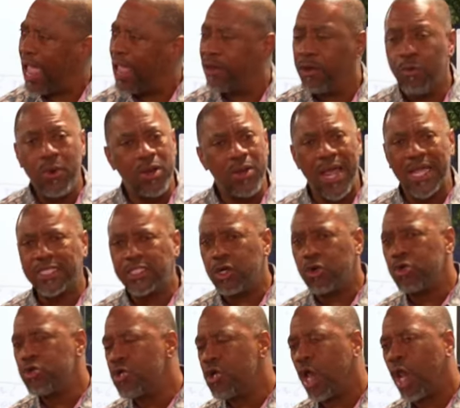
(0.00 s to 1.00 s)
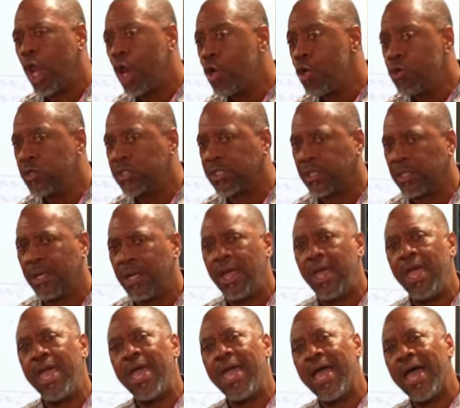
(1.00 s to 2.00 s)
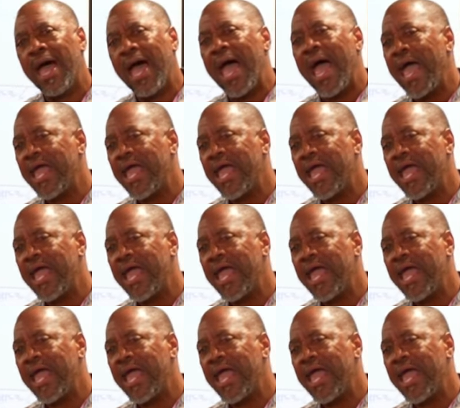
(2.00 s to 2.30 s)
The reason I told you a loser, I